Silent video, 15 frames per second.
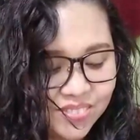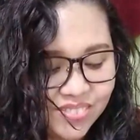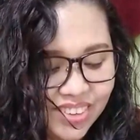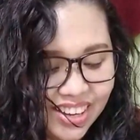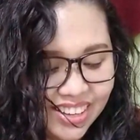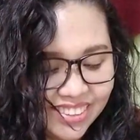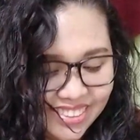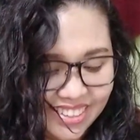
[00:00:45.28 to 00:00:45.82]

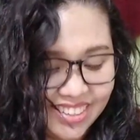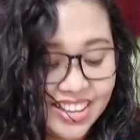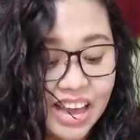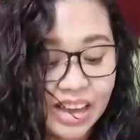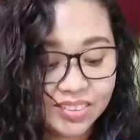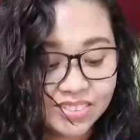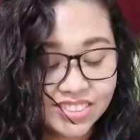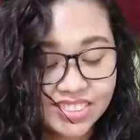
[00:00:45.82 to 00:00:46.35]
by the
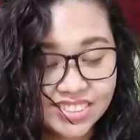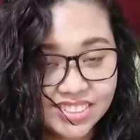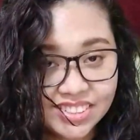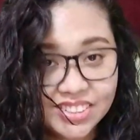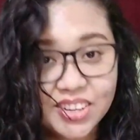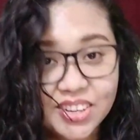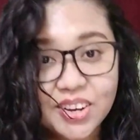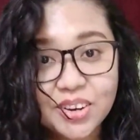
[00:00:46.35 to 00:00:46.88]

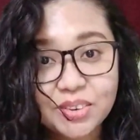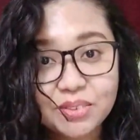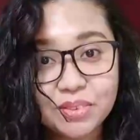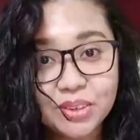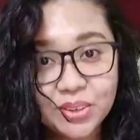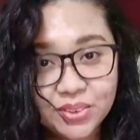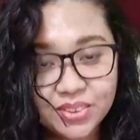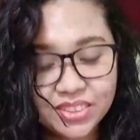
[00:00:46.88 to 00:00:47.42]
Council of
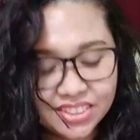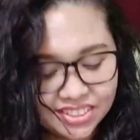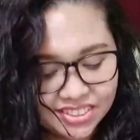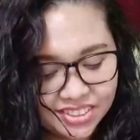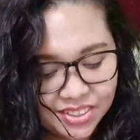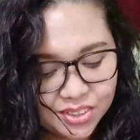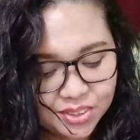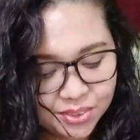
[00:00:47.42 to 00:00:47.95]

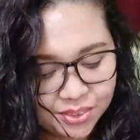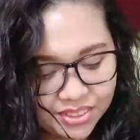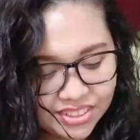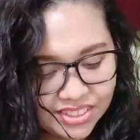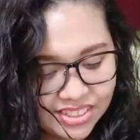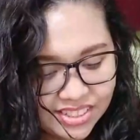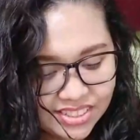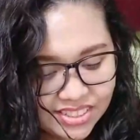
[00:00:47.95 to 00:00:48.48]
Local
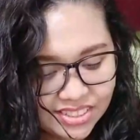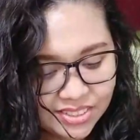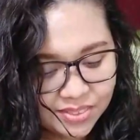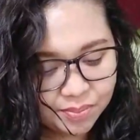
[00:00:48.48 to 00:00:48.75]
Authorities